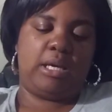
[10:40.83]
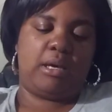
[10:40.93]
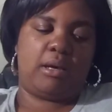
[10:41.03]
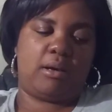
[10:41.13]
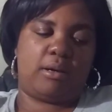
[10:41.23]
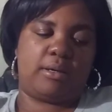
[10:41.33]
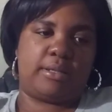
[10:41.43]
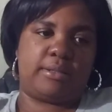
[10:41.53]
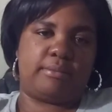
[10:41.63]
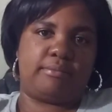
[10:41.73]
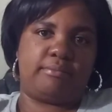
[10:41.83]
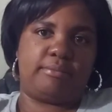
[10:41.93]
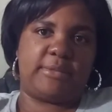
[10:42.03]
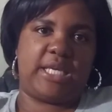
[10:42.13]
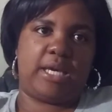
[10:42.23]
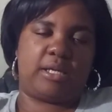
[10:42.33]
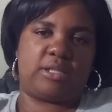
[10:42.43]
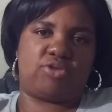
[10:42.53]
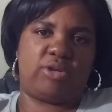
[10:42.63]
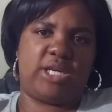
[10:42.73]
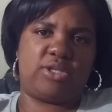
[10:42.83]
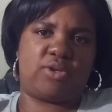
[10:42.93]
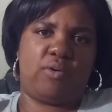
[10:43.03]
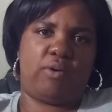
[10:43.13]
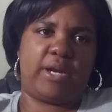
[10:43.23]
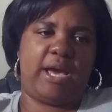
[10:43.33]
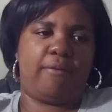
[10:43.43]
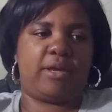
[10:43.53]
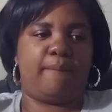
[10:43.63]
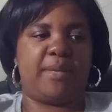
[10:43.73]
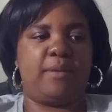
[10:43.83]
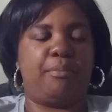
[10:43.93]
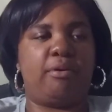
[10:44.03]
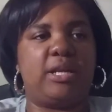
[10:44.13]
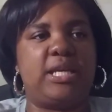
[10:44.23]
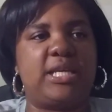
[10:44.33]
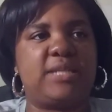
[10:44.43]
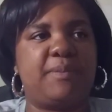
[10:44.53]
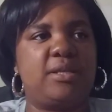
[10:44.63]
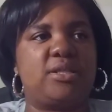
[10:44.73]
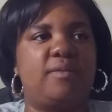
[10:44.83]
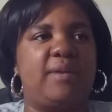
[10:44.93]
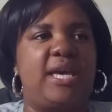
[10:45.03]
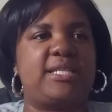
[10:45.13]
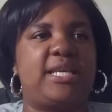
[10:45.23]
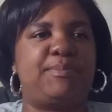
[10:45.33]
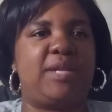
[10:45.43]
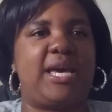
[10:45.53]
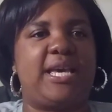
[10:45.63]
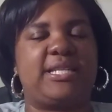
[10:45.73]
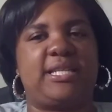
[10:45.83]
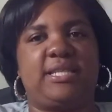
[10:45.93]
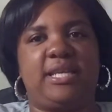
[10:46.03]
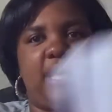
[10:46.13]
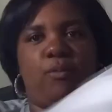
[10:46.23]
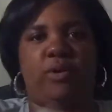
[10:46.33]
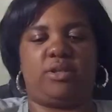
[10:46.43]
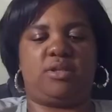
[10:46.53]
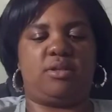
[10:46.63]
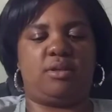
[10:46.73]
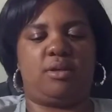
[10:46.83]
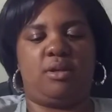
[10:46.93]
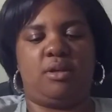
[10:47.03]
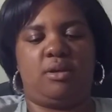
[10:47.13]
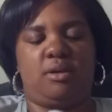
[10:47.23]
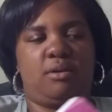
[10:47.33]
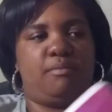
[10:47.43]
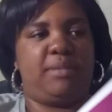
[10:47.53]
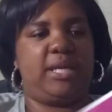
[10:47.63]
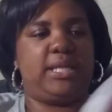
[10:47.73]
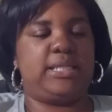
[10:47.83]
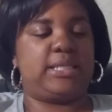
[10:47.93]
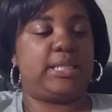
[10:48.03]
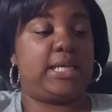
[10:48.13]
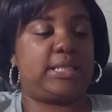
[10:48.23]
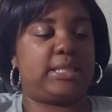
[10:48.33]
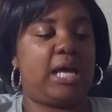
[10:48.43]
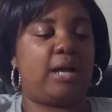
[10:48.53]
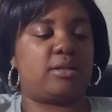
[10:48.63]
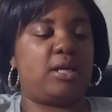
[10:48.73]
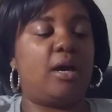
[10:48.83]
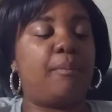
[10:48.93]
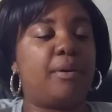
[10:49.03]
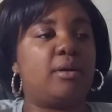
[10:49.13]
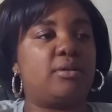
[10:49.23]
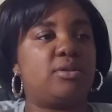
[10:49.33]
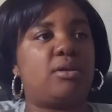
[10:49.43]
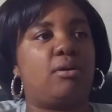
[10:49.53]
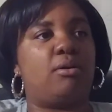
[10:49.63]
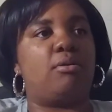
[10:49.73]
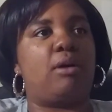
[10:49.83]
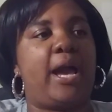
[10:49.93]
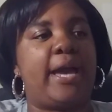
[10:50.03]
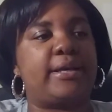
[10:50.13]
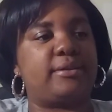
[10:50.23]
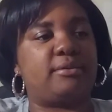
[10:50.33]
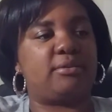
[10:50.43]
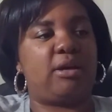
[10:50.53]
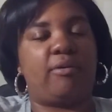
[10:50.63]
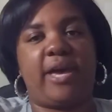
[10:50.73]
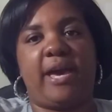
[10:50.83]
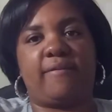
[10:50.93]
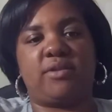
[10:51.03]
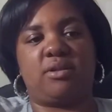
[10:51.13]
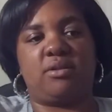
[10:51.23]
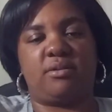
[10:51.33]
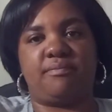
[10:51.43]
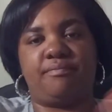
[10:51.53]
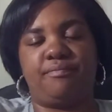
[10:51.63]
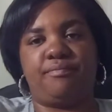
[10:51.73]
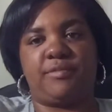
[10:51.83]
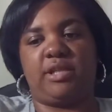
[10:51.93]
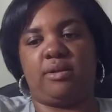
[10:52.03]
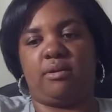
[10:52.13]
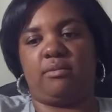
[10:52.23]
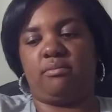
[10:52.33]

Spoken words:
Yeah, because drinks going out can be pretty expensive. But as I said, I went to Benny's and I stocked up. So I don't have to, you know,